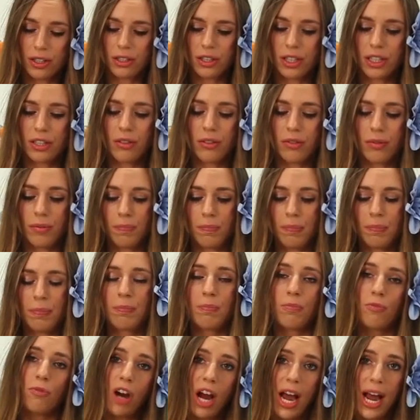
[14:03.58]
the
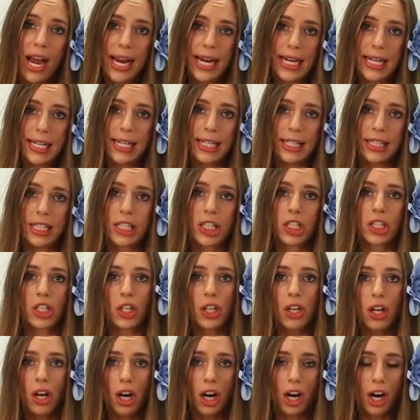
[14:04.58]
rind is
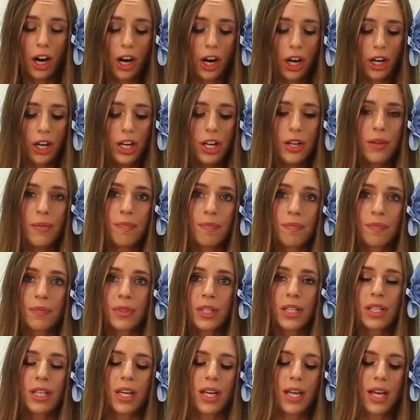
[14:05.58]
still hard
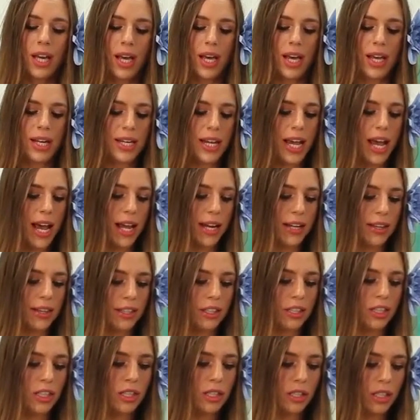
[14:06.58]
and yet
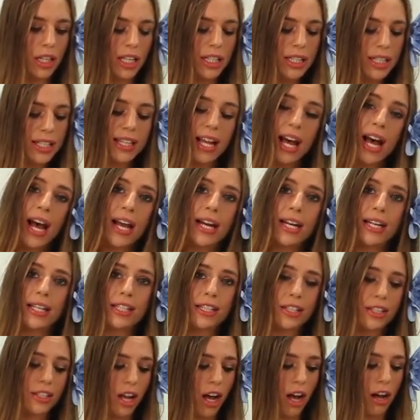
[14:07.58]
the inside
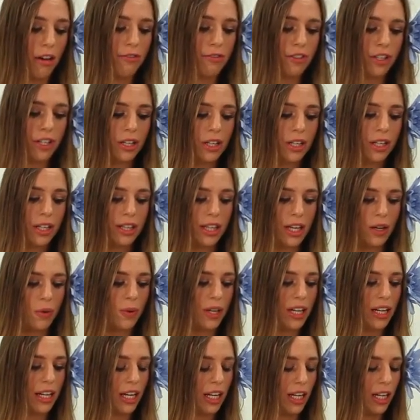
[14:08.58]
is soft that
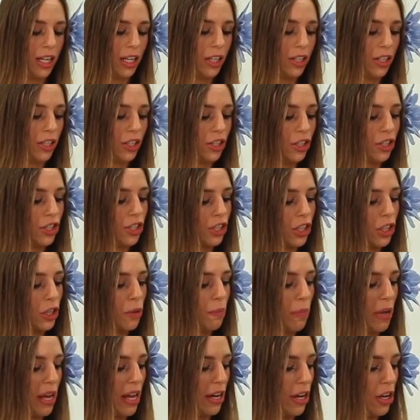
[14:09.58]
we can
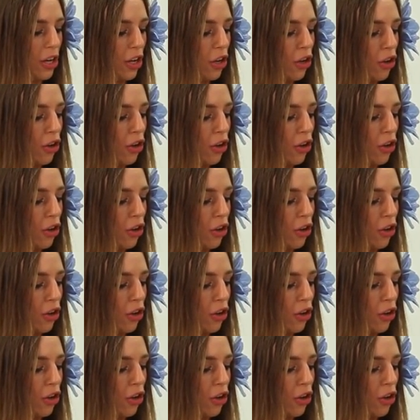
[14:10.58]
scoop it